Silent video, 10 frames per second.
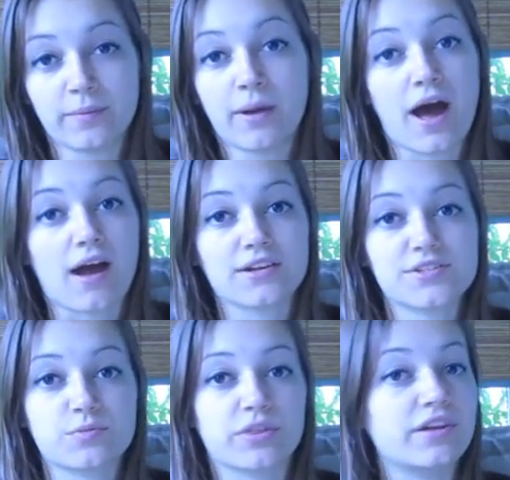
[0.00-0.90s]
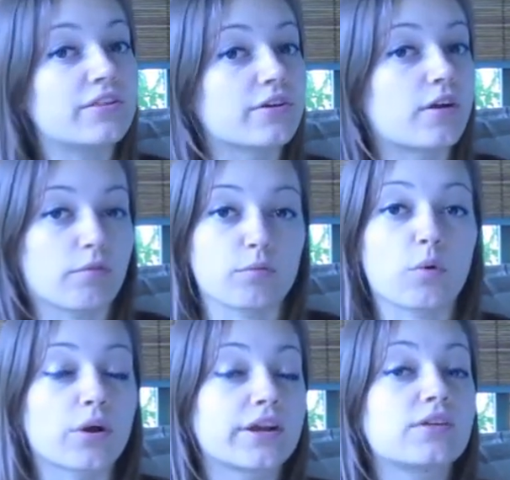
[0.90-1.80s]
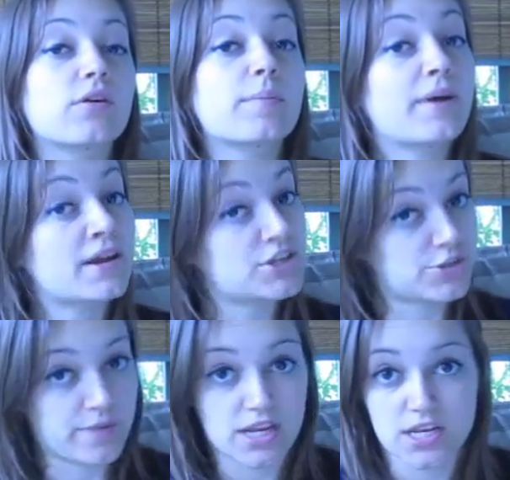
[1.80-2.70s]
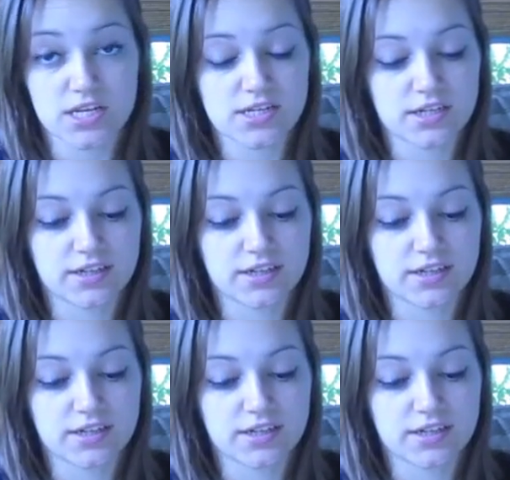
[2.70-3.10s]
a box with either a reward or a punishment.